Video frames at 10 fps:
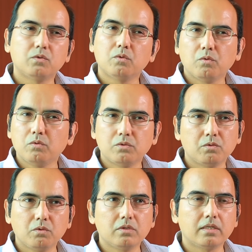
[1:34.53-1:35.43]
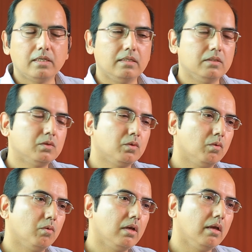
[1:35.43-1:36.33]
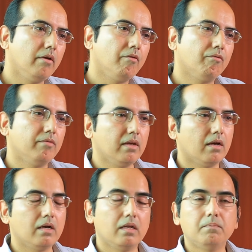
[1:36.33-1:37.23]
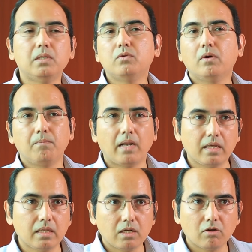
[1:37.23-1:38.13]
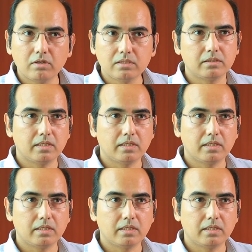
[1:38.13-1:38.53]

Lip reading: So those are key. So if they are able to apply their knowledge,